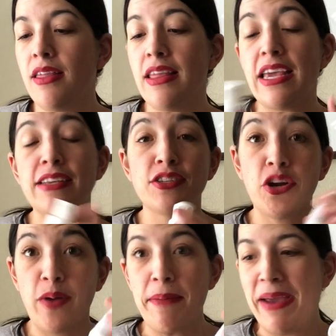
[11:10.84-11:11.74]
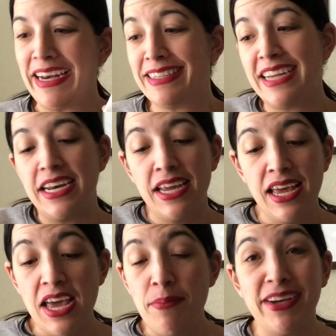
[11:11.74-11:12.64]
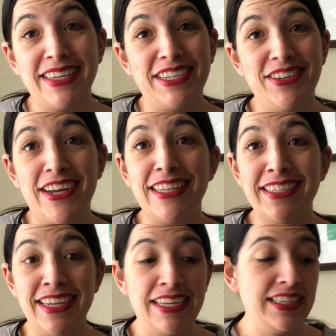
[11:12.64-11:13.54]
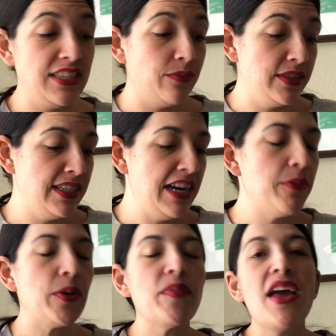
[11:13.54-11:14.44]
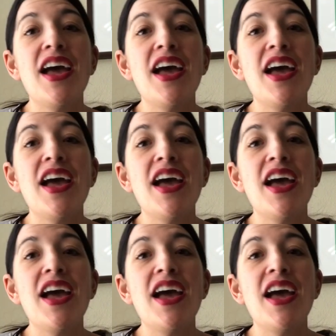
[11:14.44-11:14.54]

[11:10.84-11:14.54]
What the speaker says: the Snow White paint instead, because I tried this and it just was terrible.